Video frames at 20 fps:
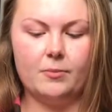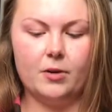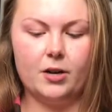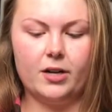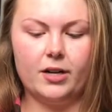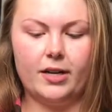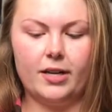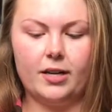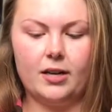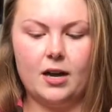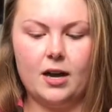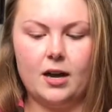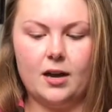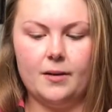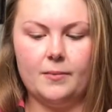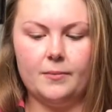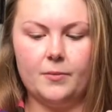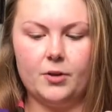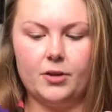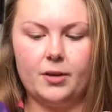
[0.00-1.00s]
morning
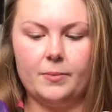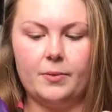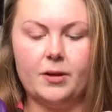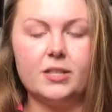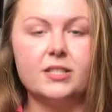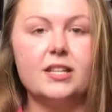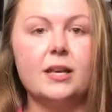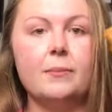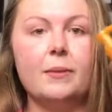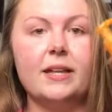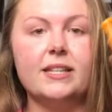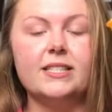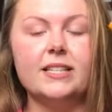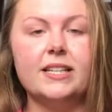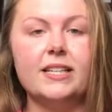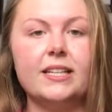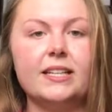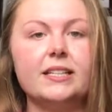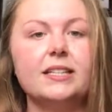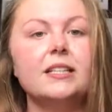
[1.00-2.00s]
or the bursting beads
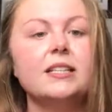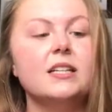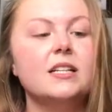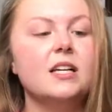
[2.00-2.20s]
in it.